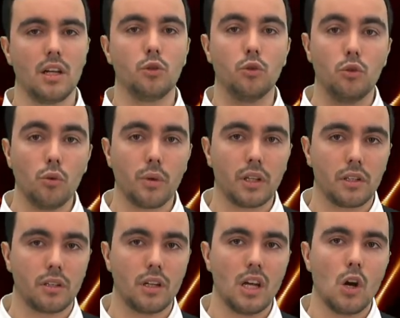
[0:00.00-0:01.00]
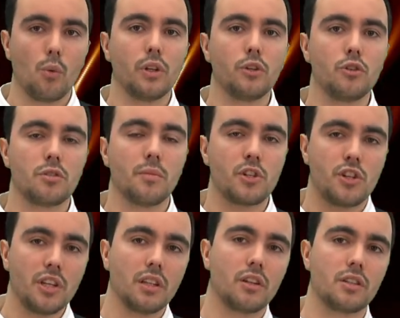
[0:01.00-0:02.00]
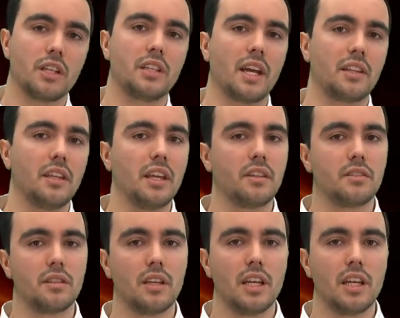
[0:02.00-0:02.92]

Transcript: To do it, we'll use machine learning techniques,